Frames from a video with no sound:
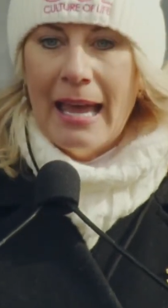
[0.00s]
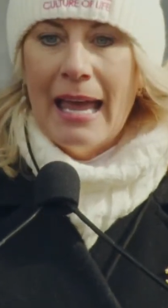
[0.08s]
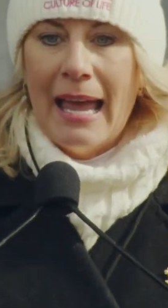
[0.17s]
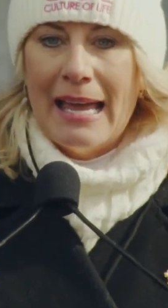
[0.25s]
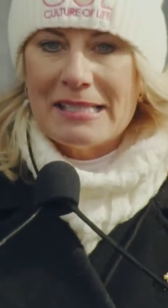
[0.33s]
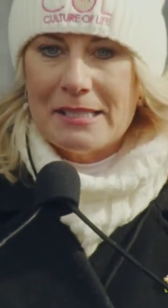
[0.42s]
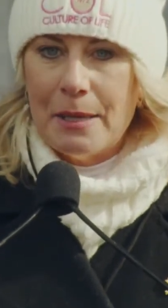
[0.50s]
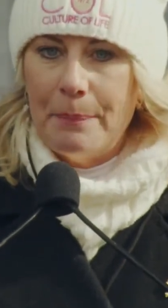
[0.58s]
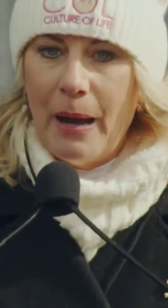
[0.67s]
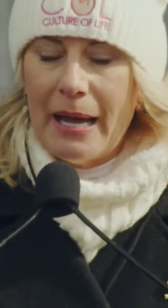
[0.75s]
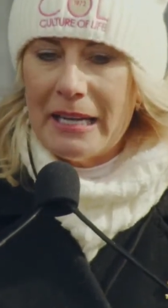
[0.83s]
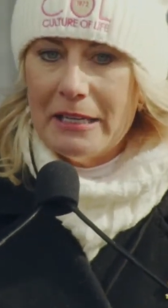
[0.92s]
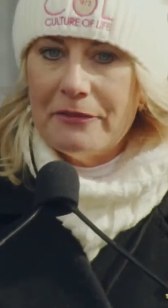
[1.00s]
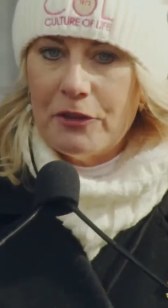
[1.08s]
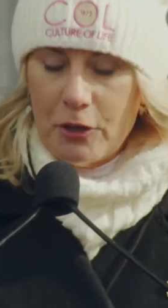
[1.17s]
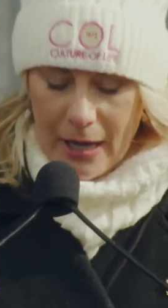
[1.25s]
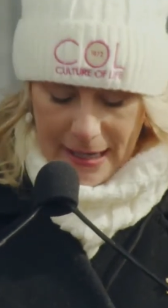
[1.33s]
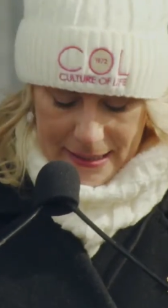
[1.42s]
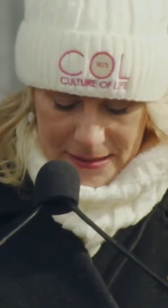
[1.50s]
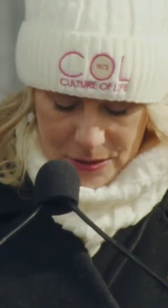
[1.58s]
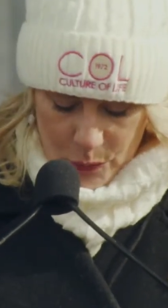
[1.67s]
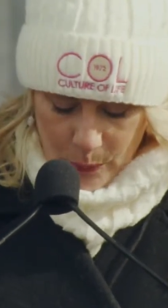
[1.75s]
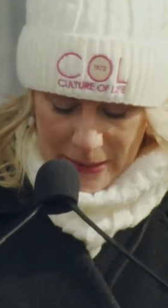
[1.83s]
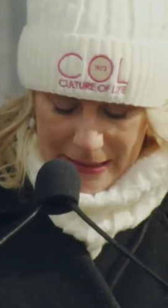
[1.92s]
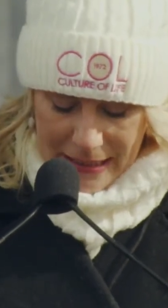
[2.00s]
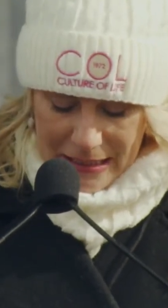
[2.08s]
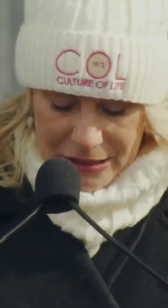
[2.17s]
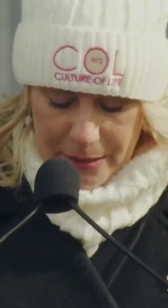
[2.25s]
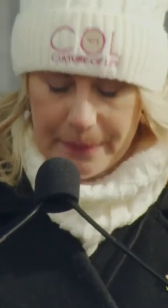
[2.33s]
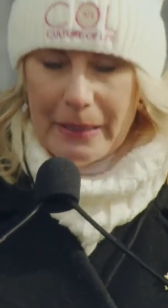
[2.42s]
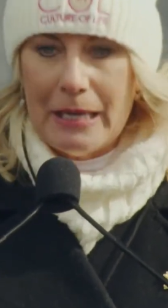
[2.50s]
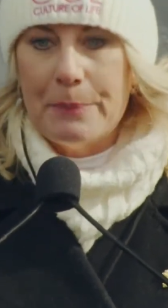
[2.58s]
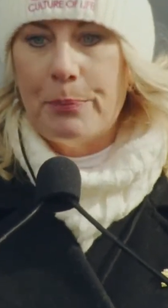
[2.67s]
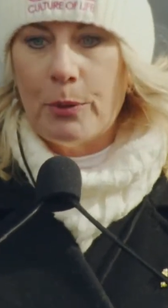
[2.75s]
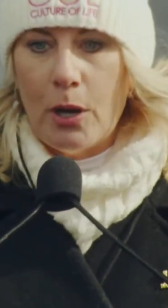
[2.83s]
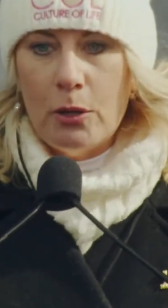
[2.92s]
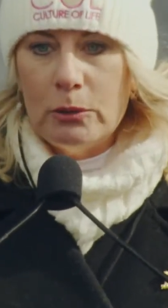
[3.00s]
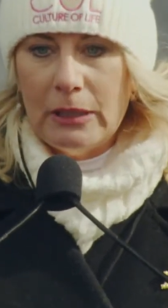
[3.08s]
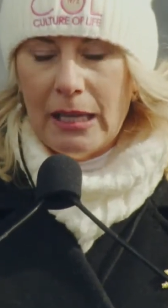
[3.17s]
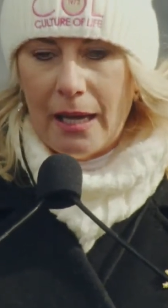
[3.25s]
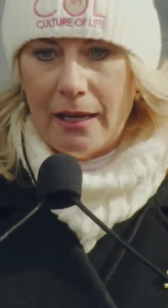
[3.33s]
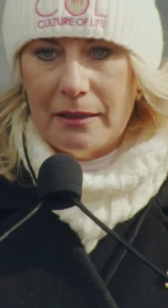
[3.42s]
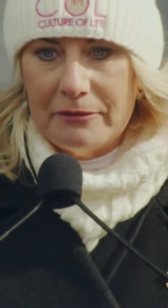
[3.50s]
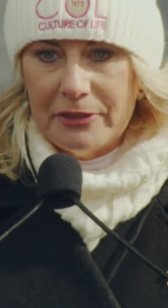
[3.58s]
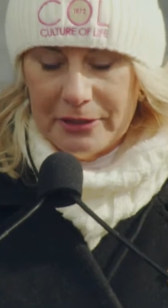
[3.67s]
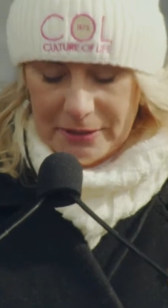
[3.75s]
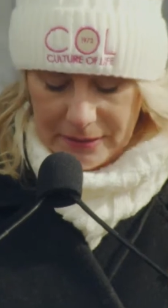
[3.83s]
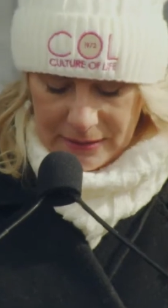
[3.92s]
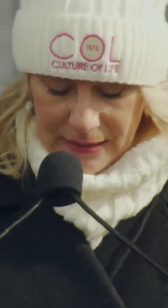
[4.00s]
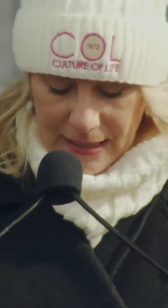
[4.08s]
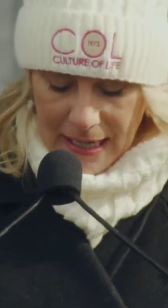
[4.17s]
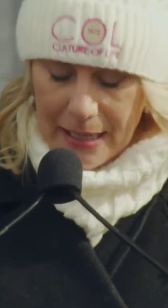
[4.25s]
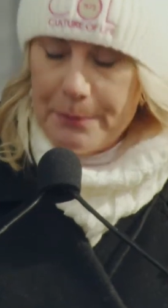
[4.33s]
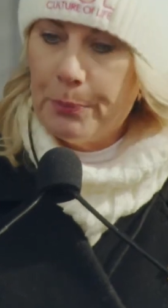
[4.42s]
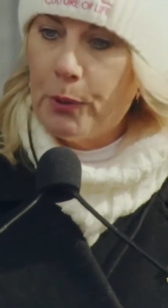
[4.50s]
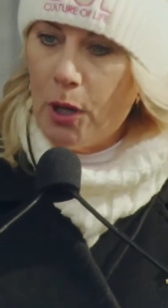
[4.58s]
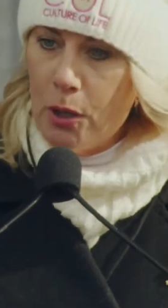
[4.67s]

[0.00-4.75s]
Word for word: As the body of Christ, we need to be pro love and pro